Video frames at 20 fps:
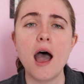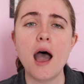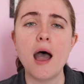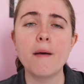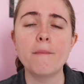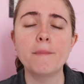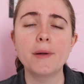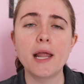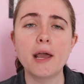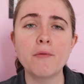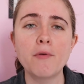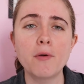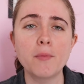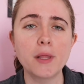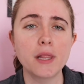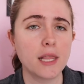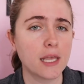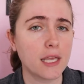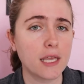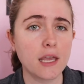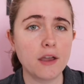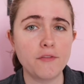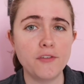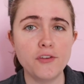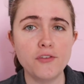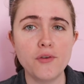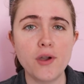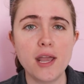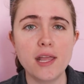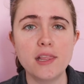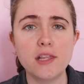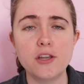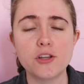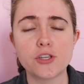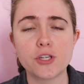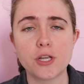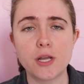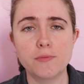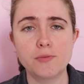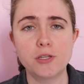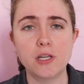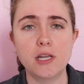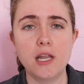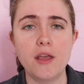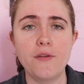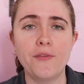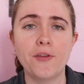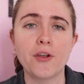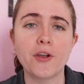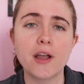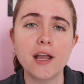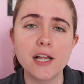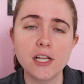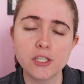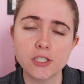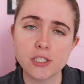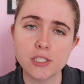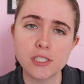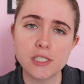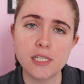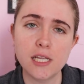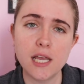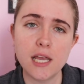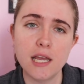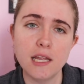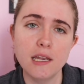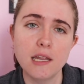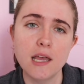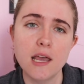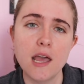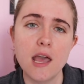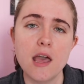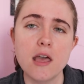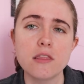But I will be linking a few in the description if you're interested.